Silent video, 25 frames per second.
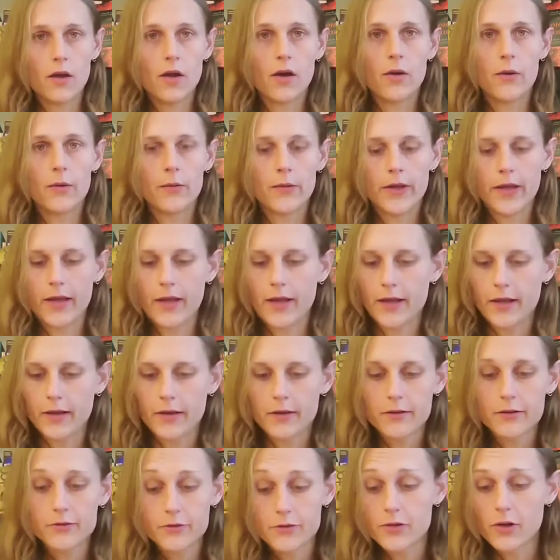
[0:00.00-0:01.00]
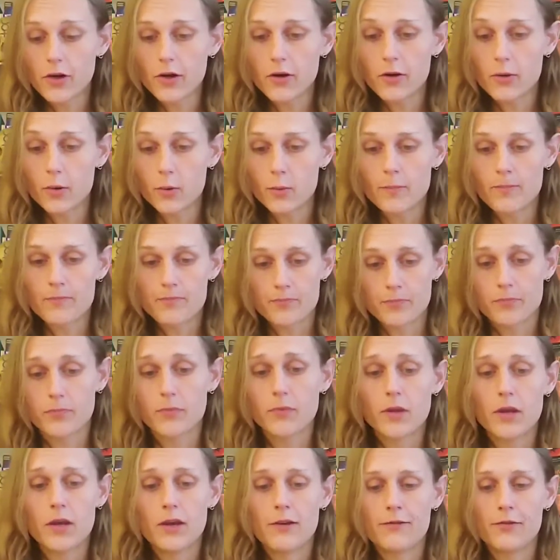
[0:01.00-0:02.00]
Okay, so
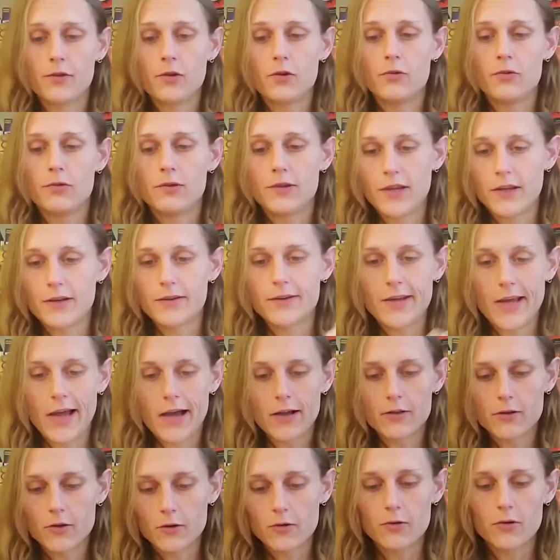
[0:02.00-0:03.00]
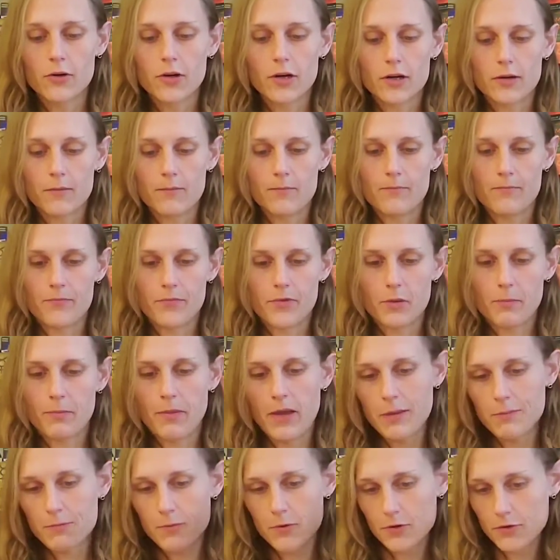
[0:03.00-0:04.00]
if you did download the
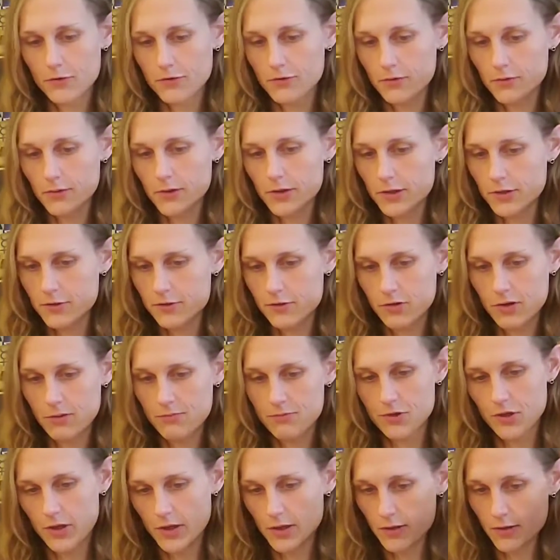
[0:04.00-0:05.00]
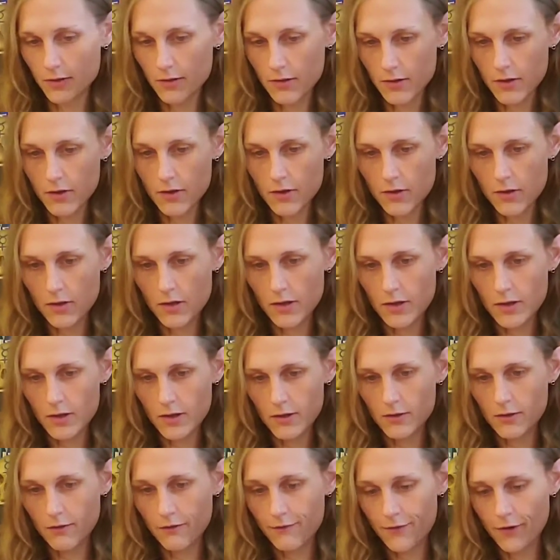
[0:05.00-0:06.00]
papers from the description,
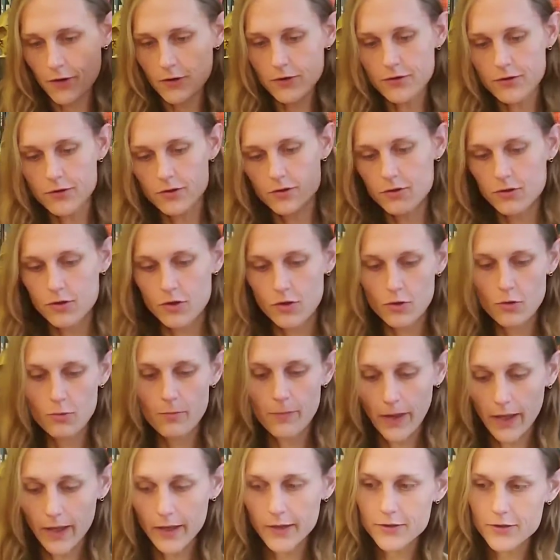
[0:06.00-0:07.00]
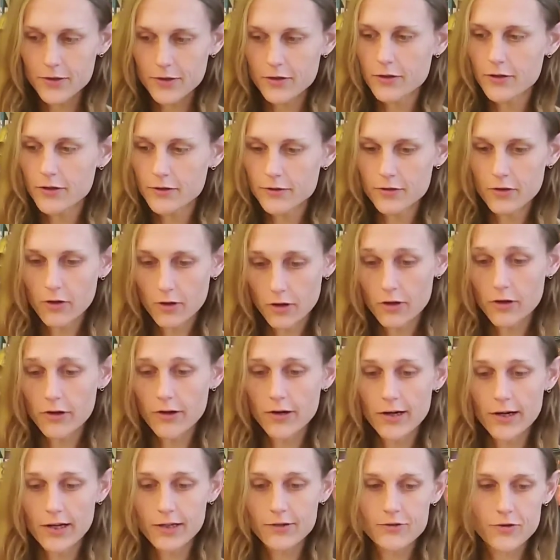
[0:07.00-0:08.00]
the first 2 pages are
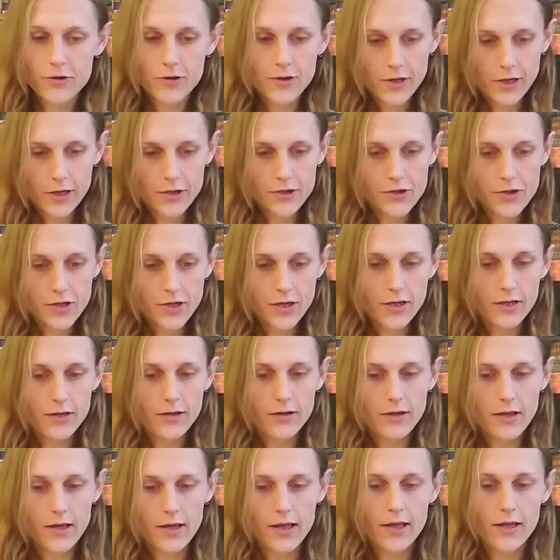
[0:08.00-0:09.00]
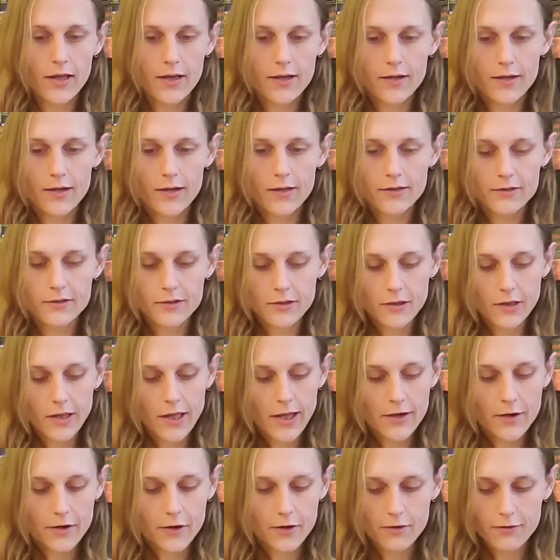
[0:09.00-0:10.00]
an introduction, and it's a
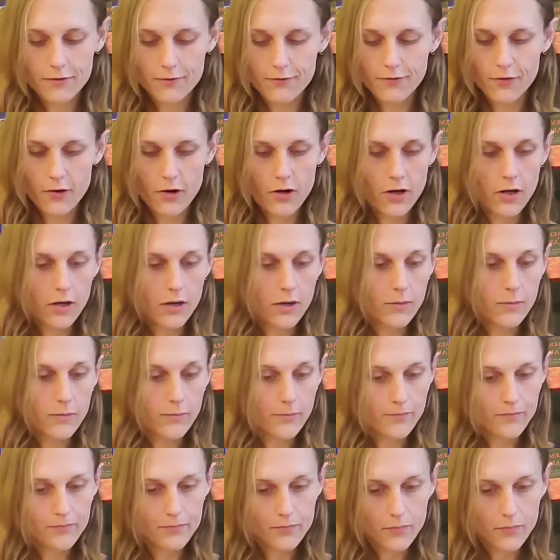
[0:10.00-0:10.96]
letter from